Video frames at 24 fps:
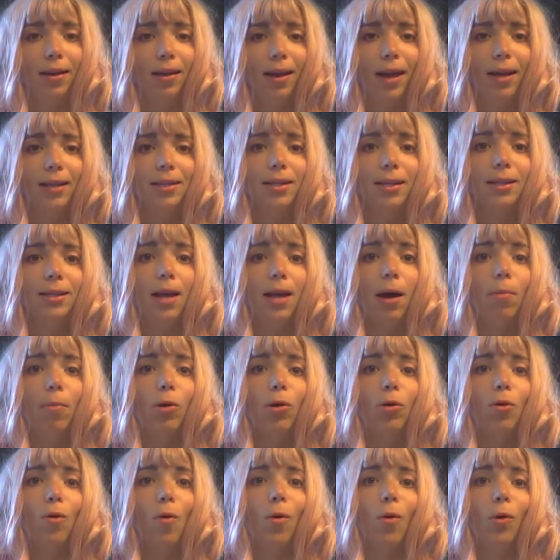That's a double
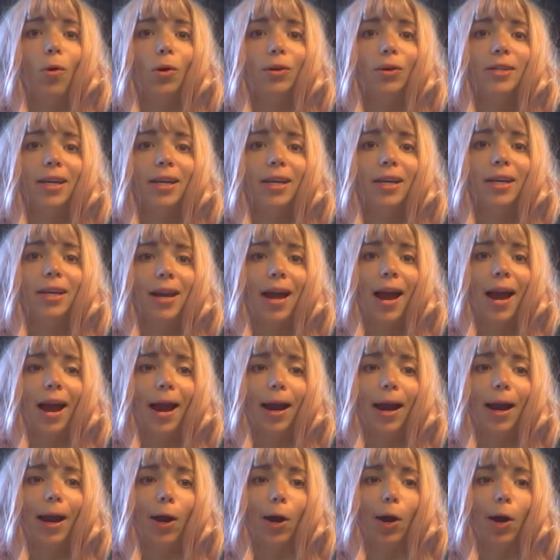quarantine
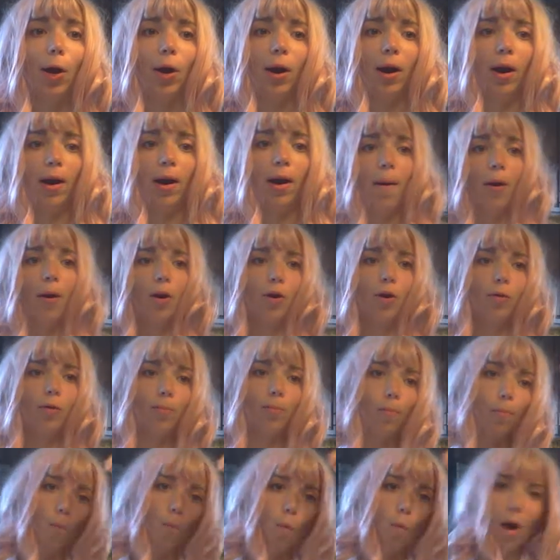hair
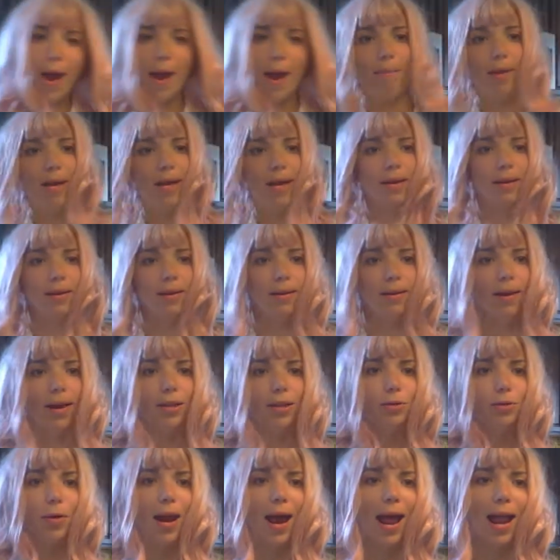whammy.
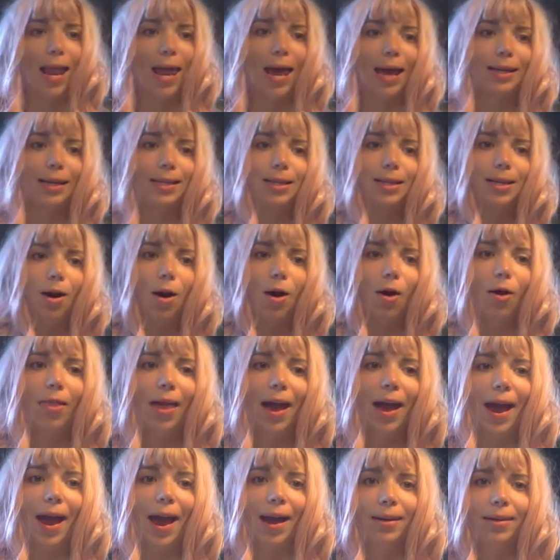That's what I like to call
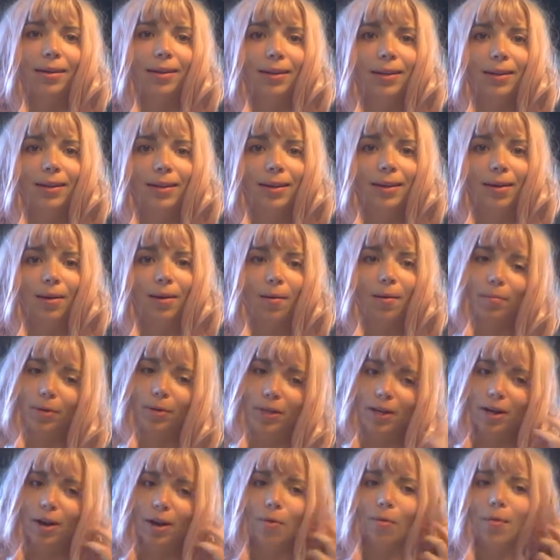that.
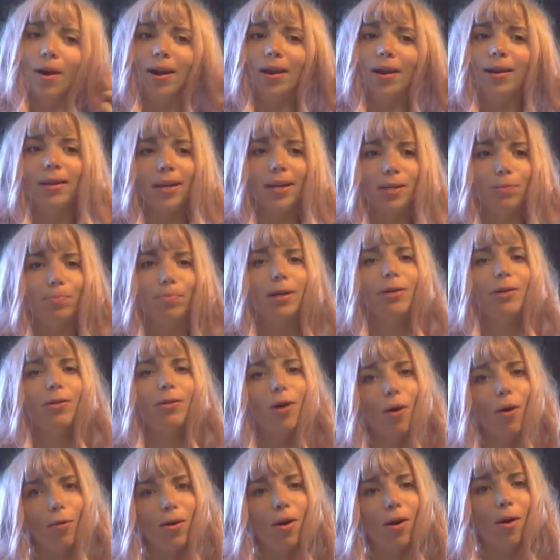But you know what? It's been
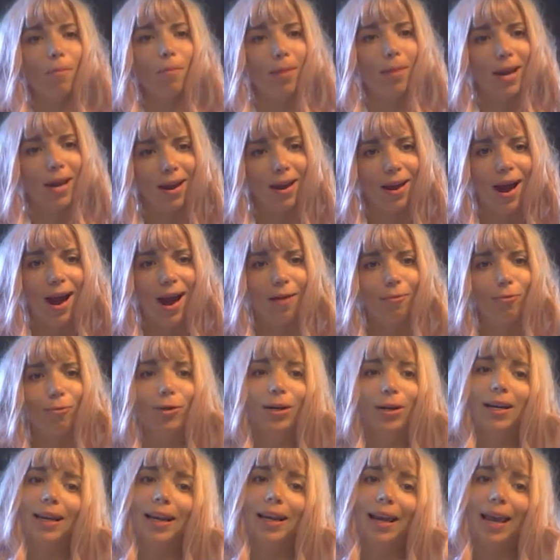growing on me. I
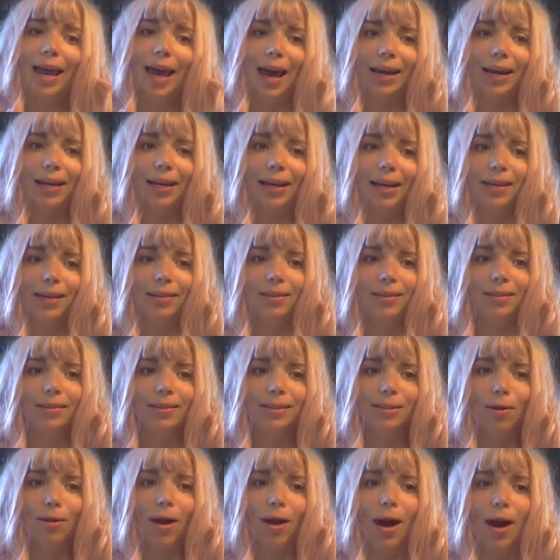really like it.
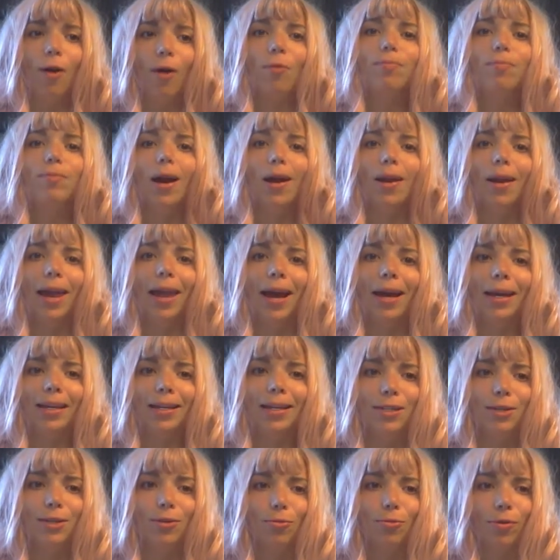So I hope y'all like
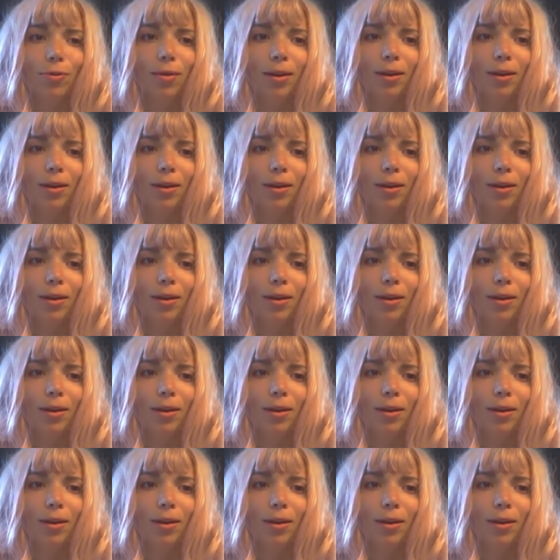it too.